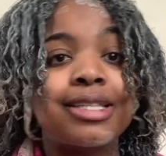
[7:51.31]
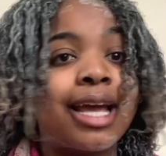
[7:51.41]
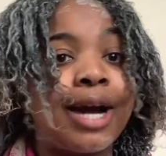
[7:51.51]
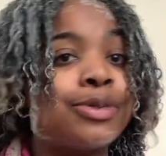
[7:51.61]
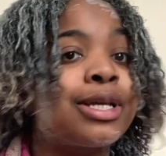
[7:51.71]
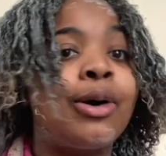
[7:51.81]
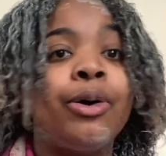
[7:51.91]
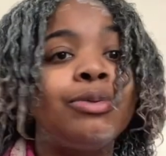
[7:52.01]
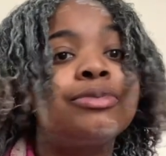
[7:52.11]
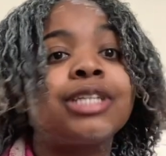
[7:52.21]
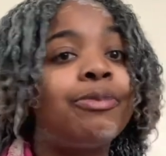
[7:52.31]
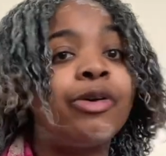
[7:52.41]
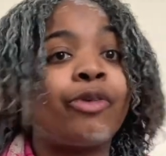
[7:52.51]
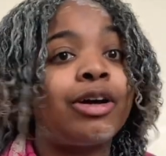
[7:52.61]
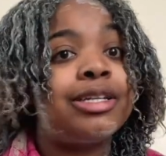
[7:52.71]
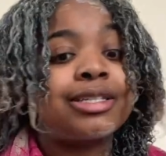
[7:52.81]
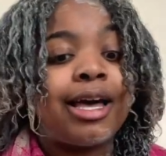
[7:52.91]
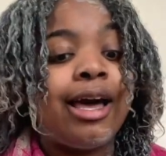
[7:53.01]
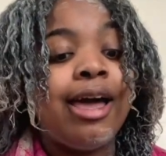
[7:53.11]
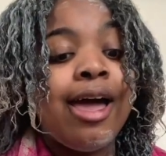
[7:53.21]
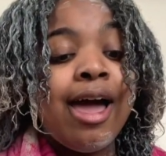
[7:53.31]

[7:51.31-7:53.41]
Like I was like, oh, something went wrong on this side.